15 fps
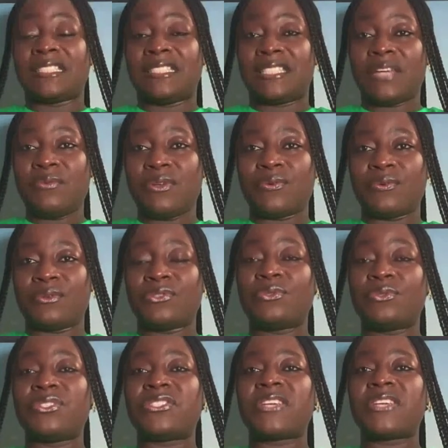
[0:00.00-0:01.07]
Jericho to
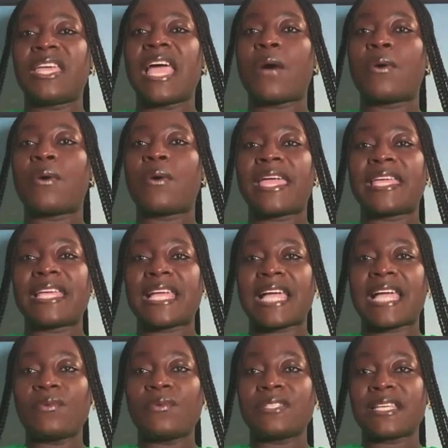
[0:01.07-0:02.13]
share our
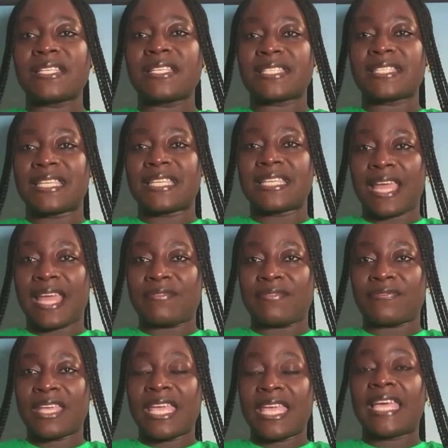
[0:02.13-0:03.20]
encounters in life
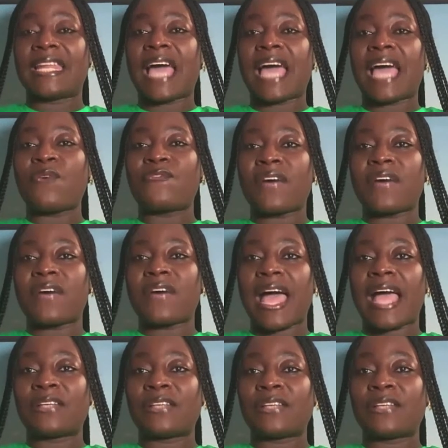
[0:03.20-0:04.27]
and how far
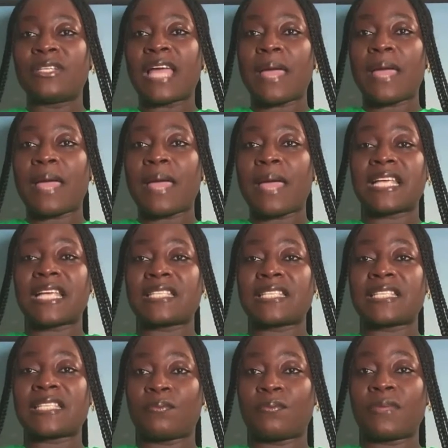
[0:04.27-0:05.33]
Adonai brought us
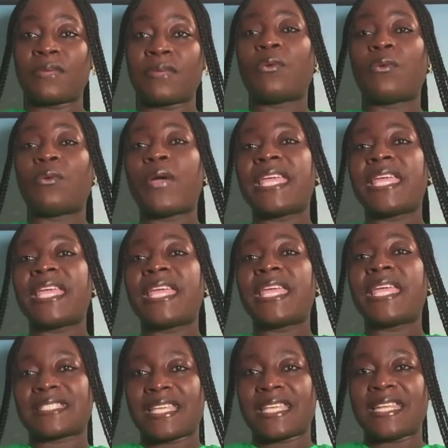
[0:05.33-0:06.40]
from and where he has
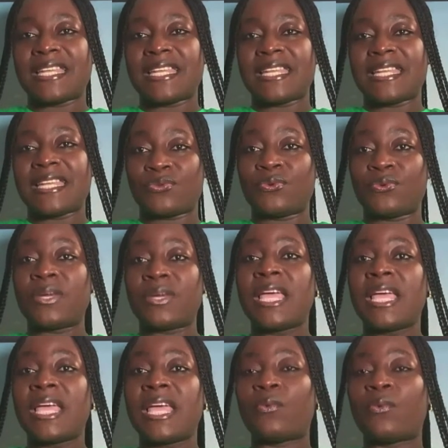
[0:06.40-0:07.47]
taken us to
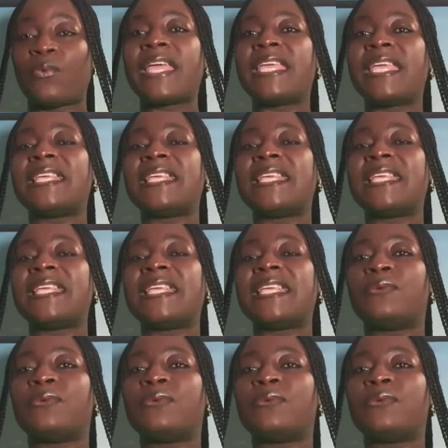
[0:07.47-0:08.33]
and where he is still